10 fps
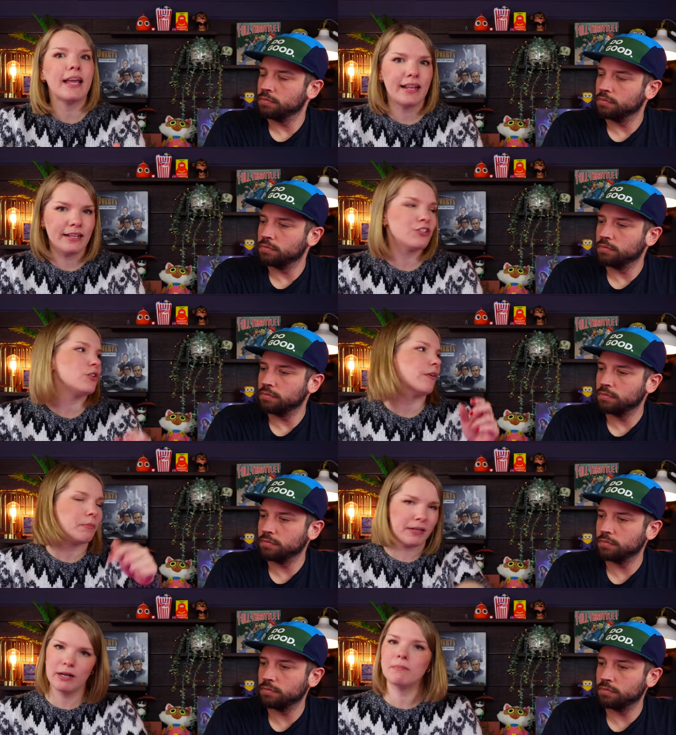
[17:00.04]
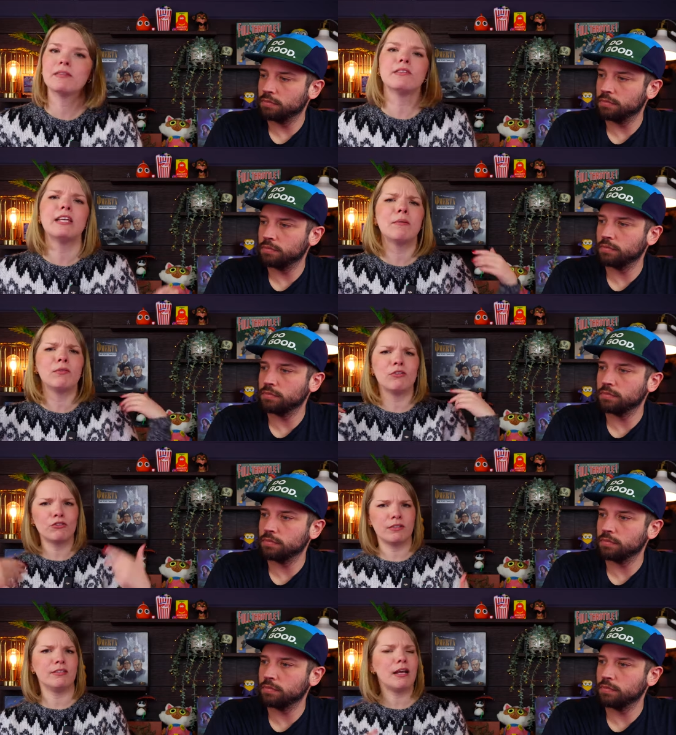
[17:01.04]
Speaker 1: get into. Everybody comes to the table, they're
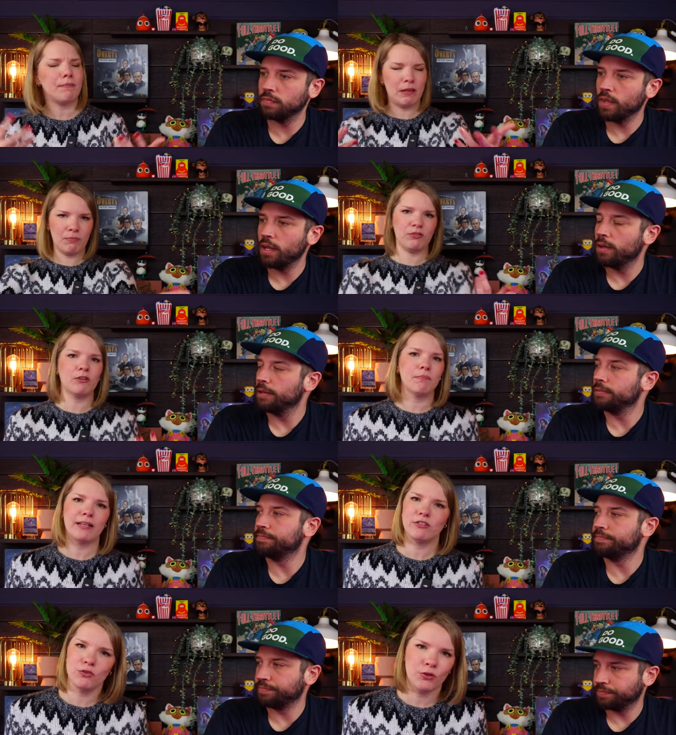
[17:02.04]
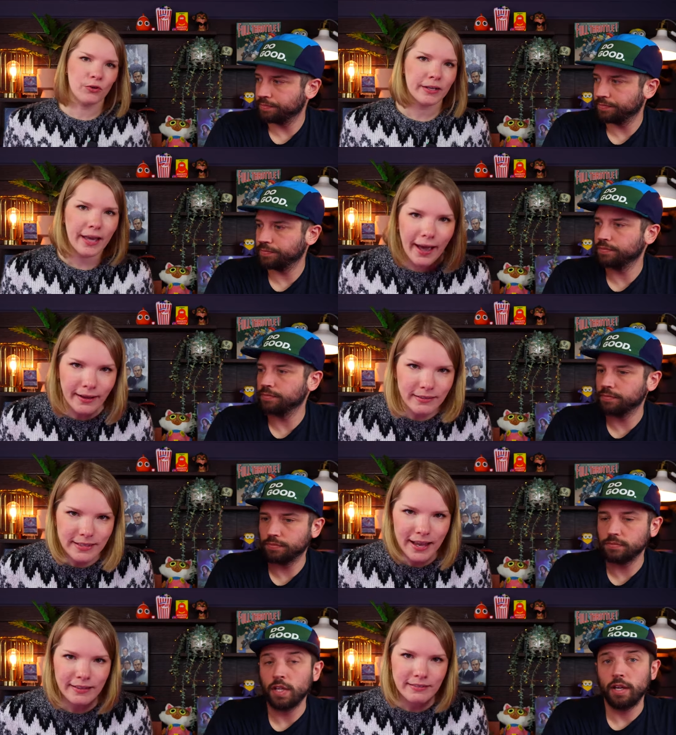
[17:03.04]
dressed up, they bring their best New York
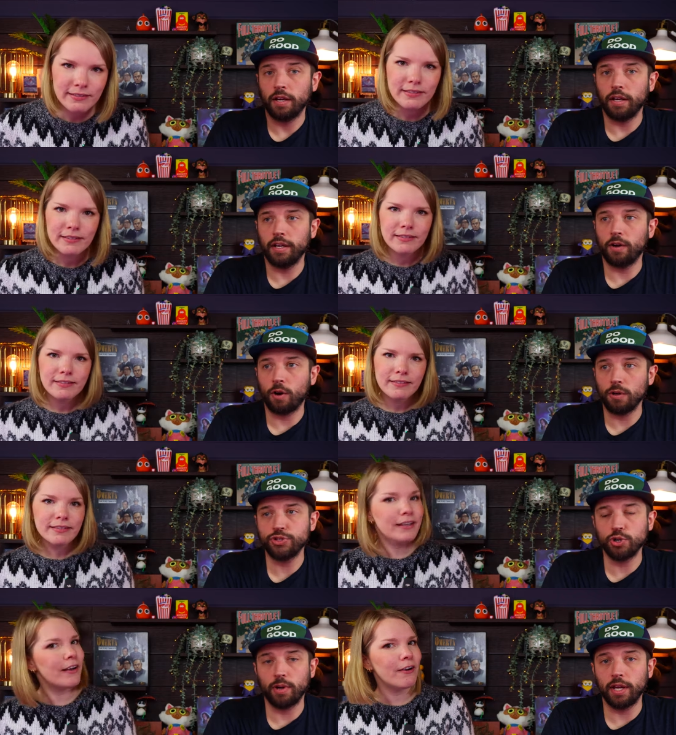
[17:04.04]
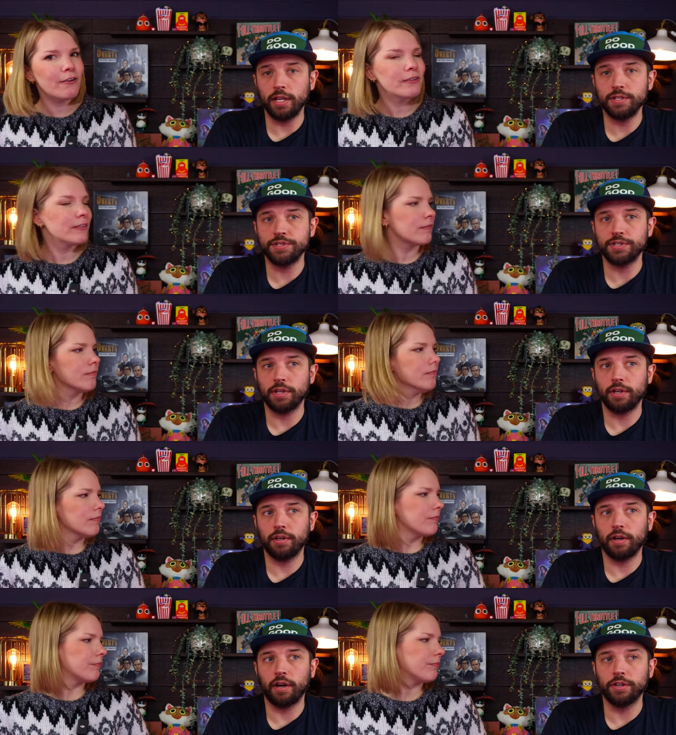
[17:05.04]
accent.
Speaker 2: It also you know?
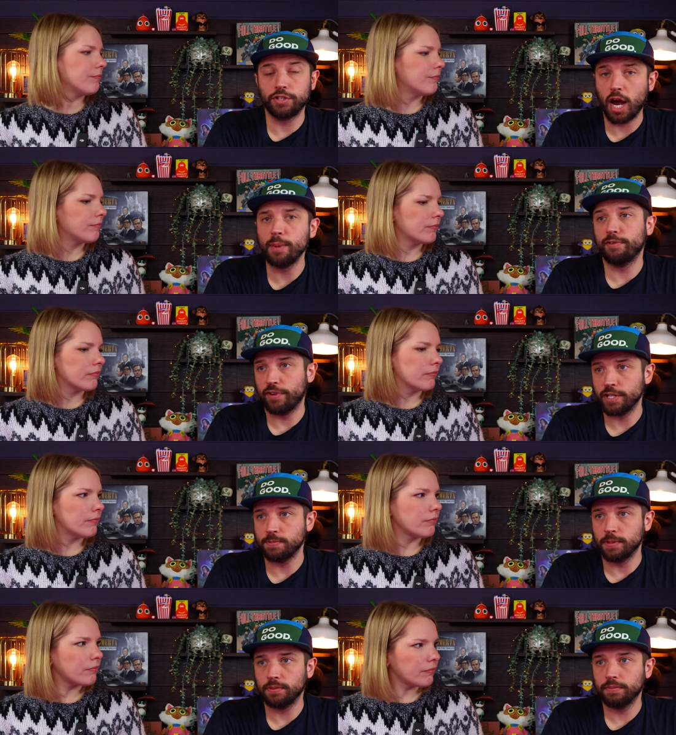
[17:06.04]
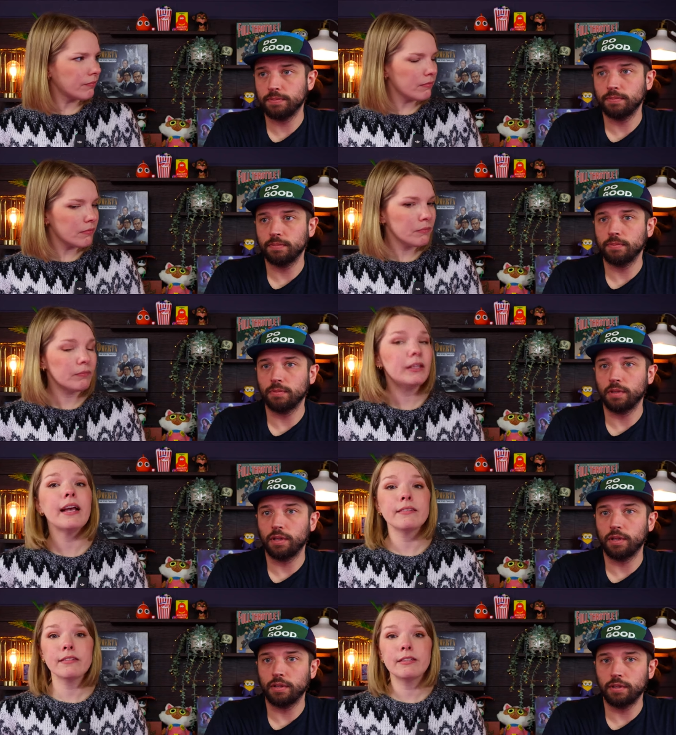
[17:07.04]
is a time investment.
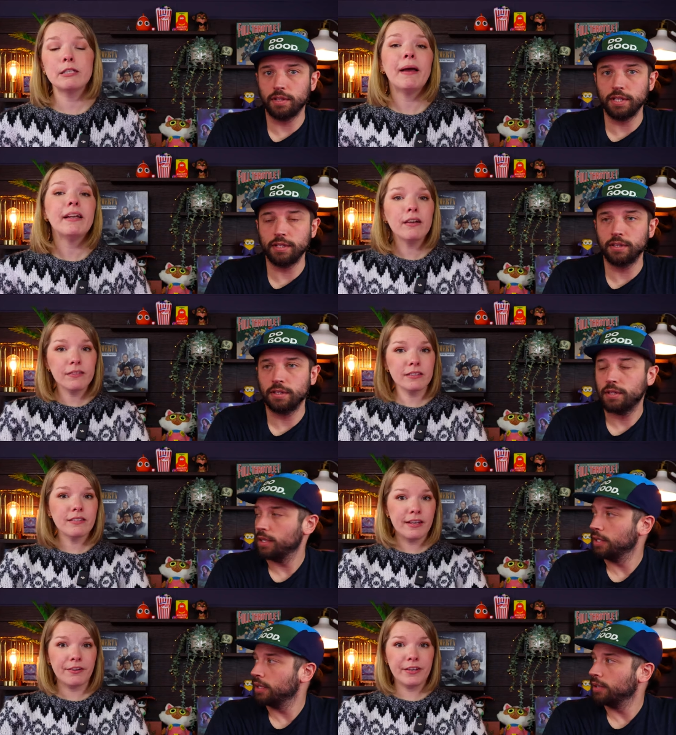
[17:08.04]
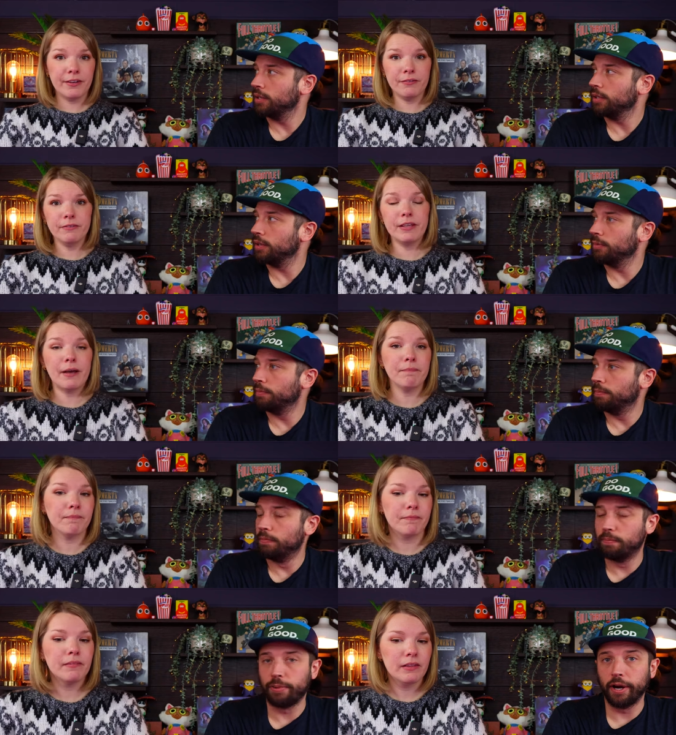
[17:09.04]
Speaker 1: Yes, depending the, on the scenario. Yeah.
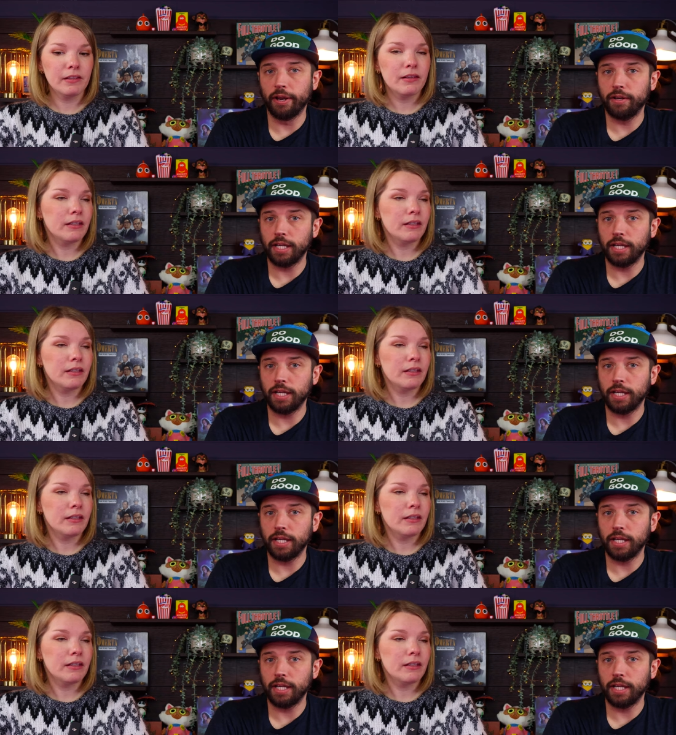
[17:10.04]
Speaker 2: But